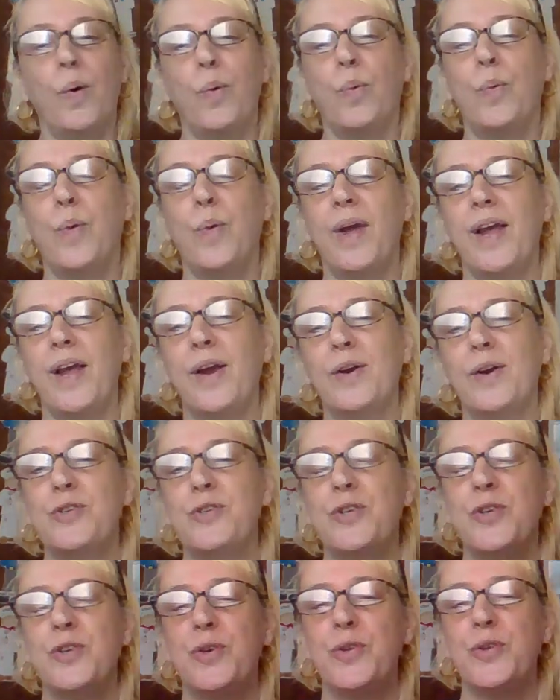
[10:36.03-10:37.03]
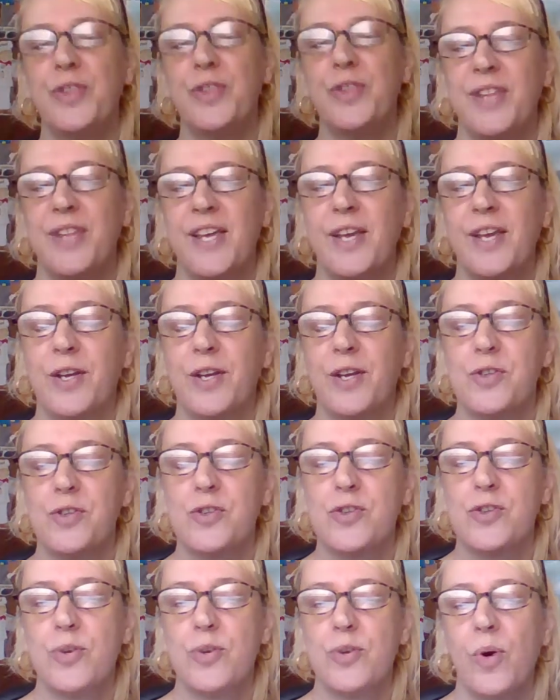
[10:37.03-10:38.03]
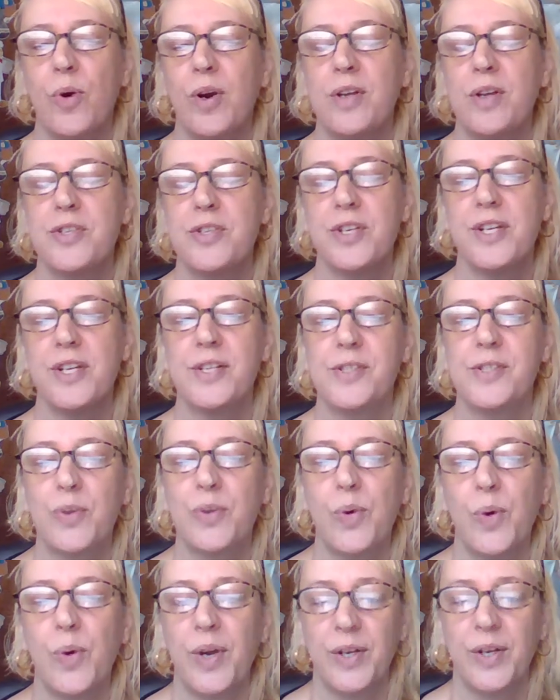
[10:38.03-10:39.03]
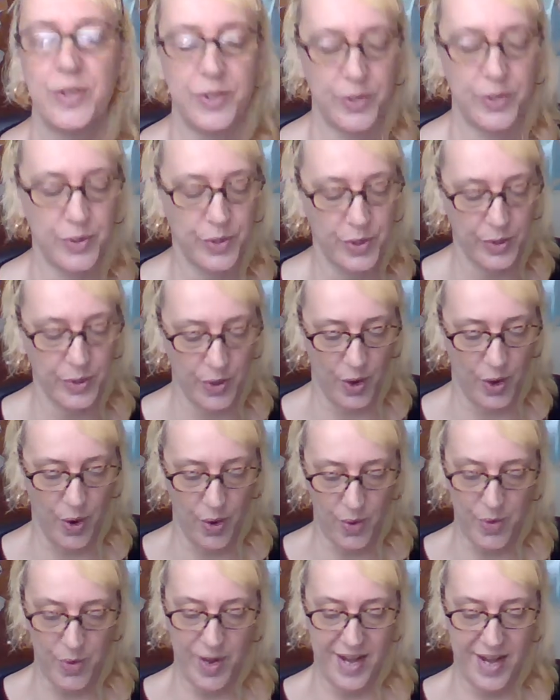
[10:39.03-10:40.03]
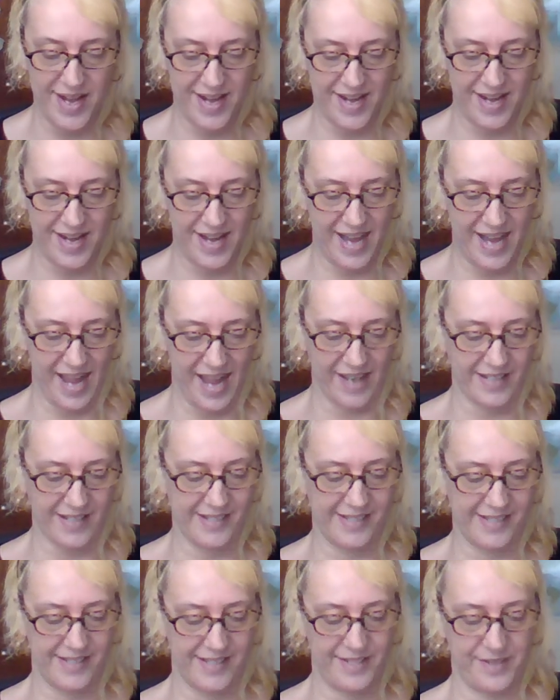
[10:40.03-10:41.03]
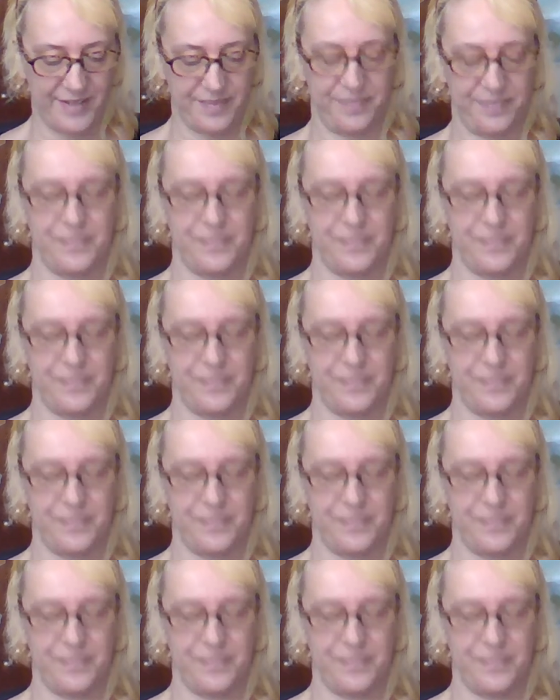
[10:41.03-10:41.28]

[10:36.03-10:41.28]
Where do you think George is going to go next?